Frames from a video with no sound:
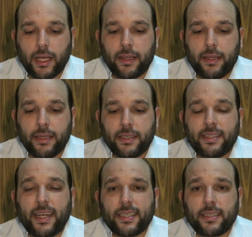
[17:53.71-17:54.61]
at the
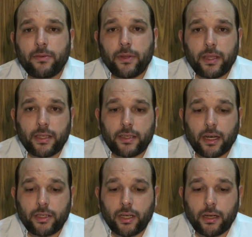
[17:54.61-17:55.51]
stress within the
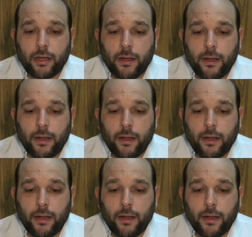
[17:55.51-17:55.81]
structure,